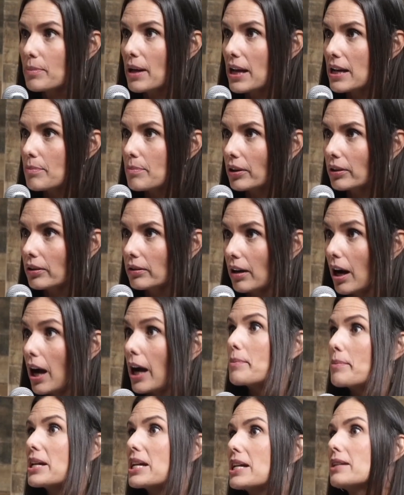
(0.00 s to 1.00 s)
paper. I
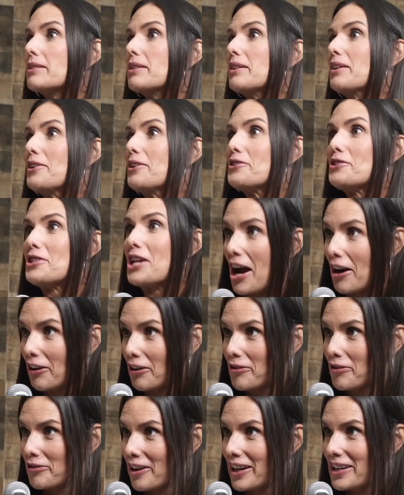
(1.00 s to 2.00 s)
mean,
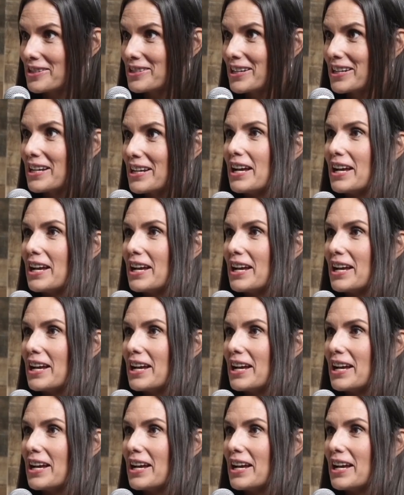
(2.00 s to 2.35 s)
terrified.